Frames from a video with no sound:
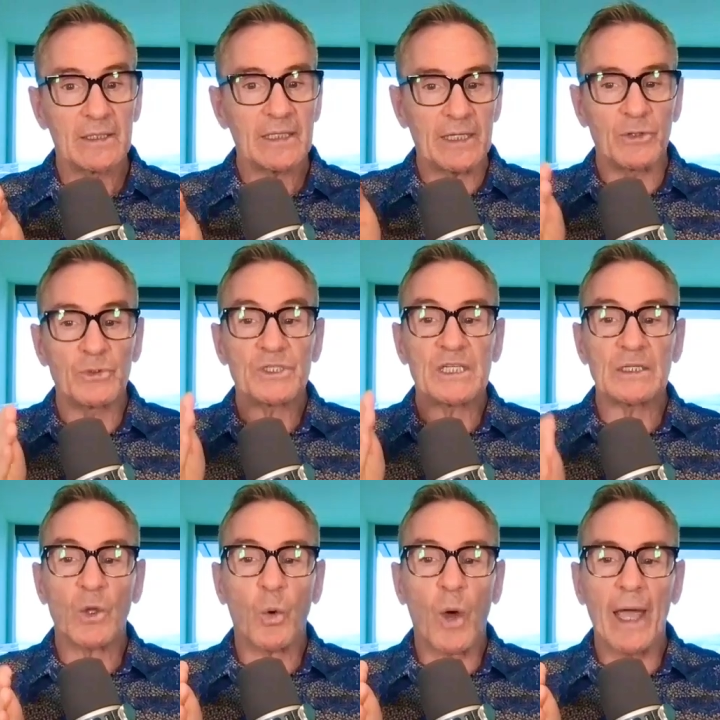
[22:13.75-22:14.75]
Can you
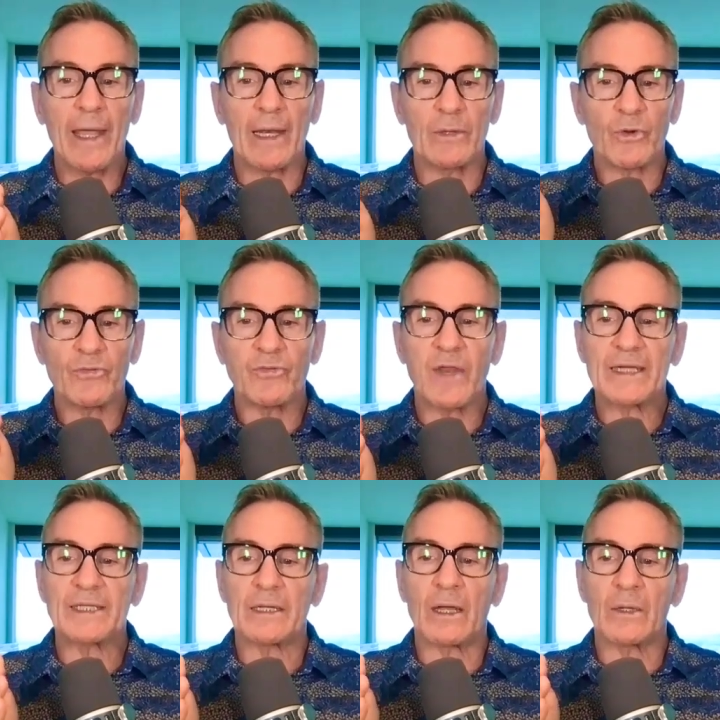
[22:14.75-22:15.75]
sit quietly
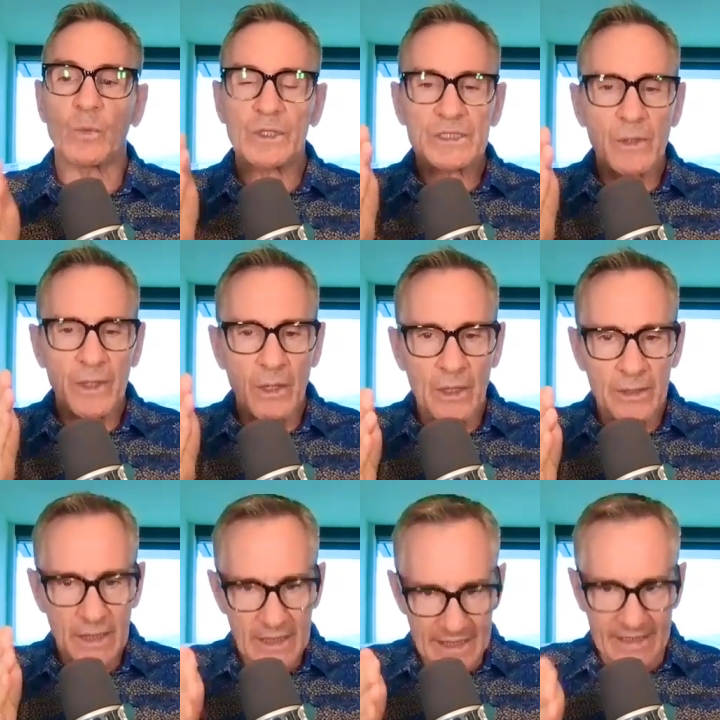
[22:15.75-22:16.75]
reflecting on what's going
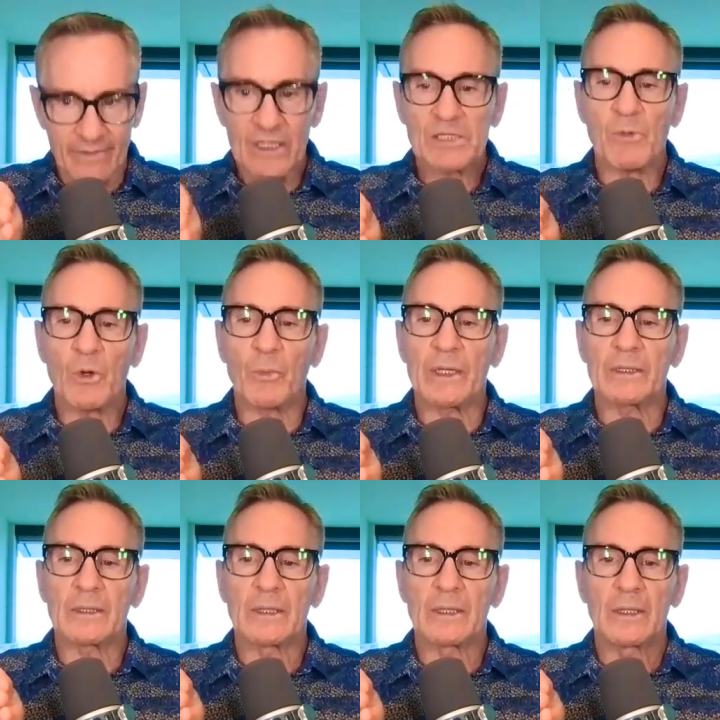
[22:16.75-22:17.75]
on in this
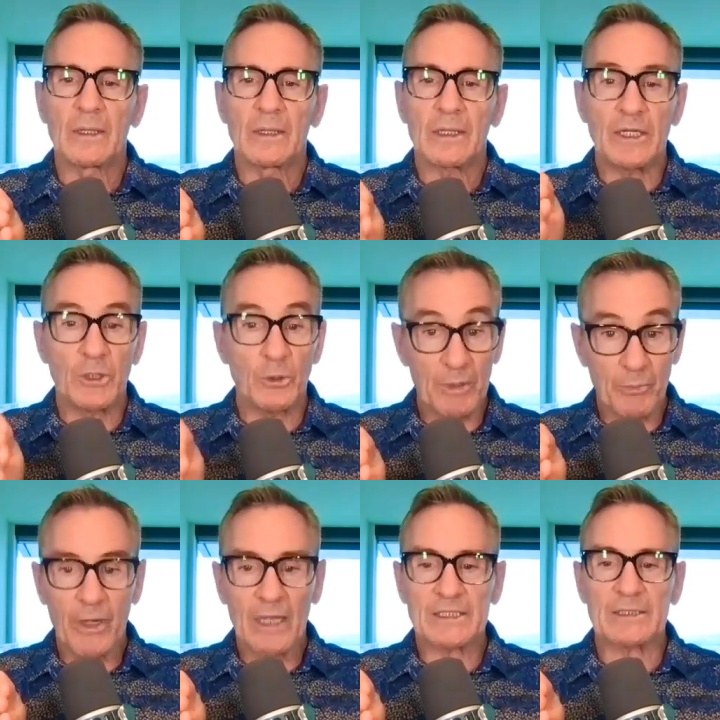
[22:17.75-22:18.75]
moment? Can you be
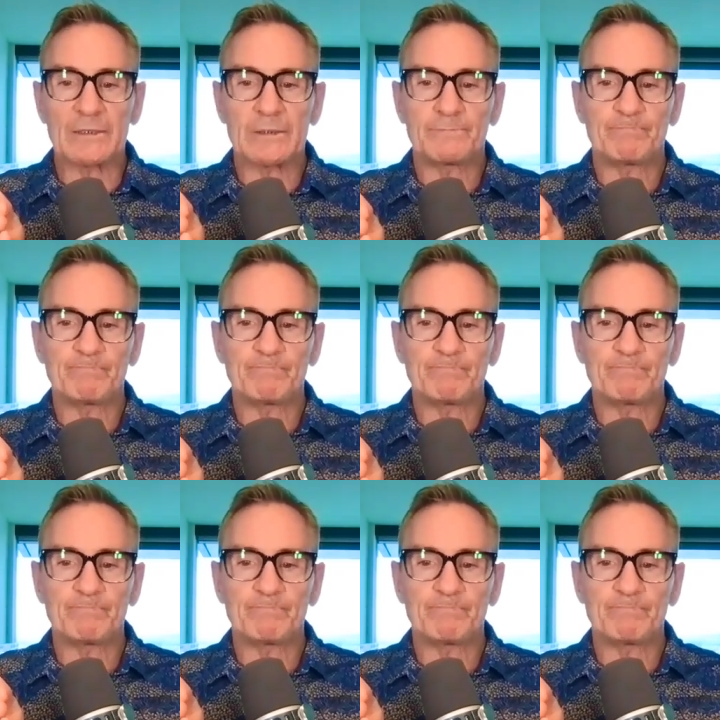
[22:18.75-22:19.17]
present?